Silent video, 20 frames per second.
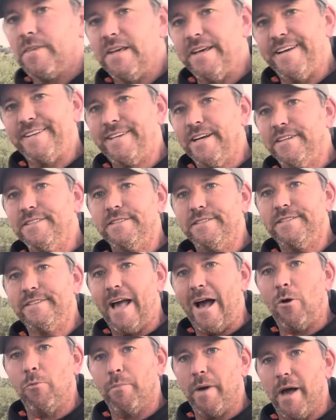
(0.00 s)
It doesn't
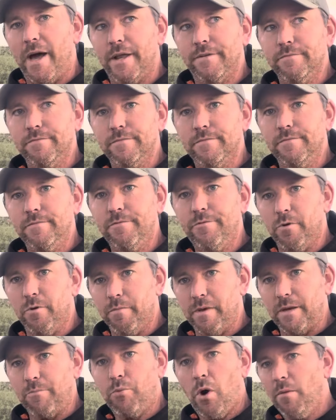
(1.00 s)
sound bad for
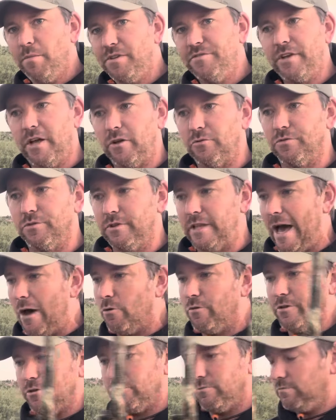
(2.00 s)
me. Probably sounds
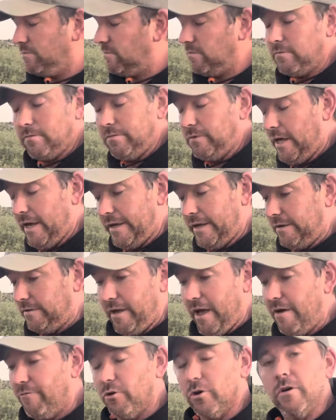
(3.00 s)
louder than like
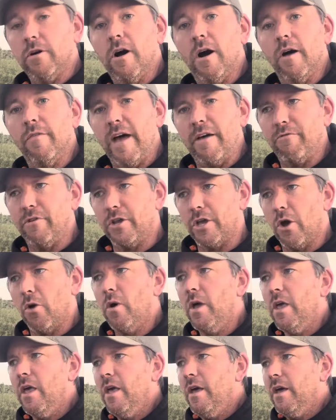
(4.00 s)
ever on that video.
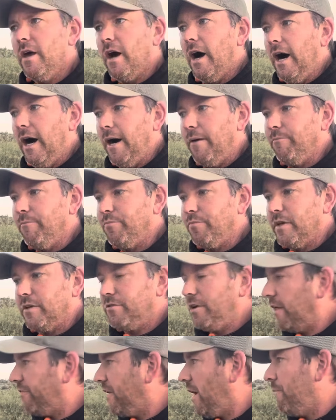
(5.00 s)
It's
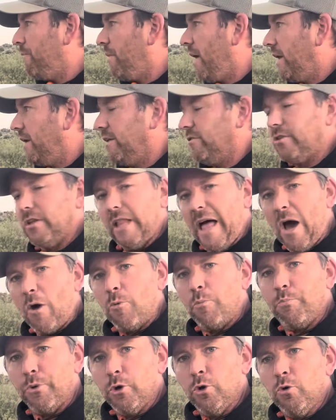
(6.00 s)
not that bad. It's a
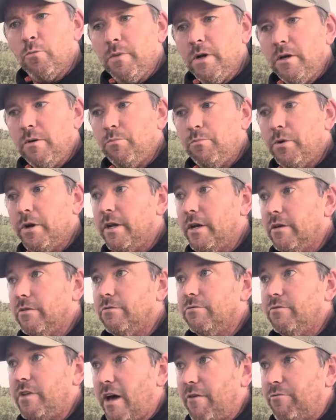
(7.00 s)
loud boom, but it
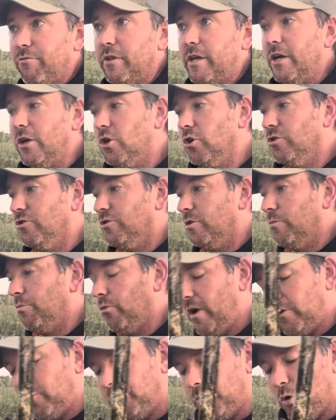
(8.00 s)
is definitely a good
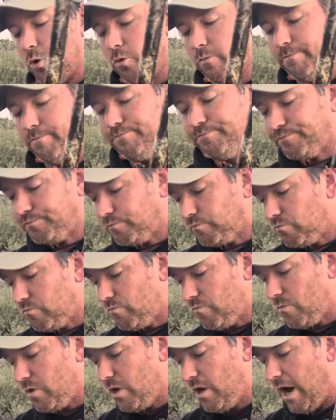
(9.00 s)
suppressed boom.
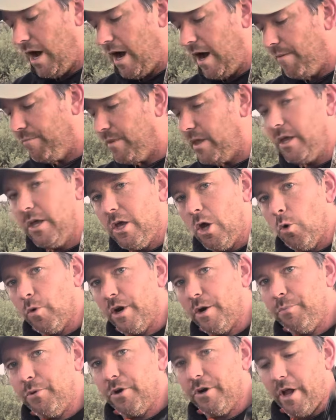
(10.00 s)
We're going
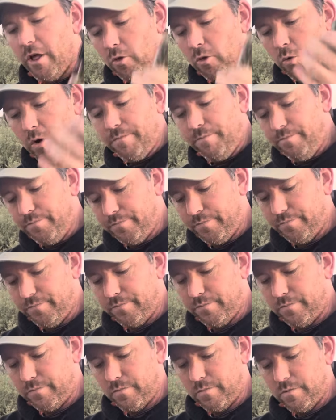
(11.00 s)
to put another one
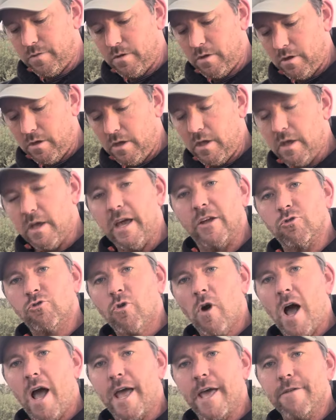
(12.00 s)
and
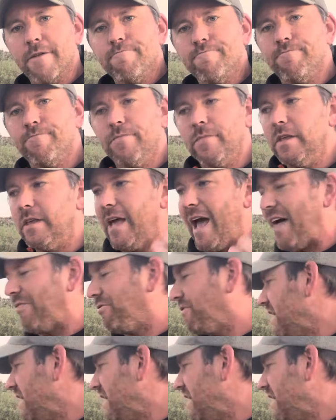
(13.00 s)
try it at the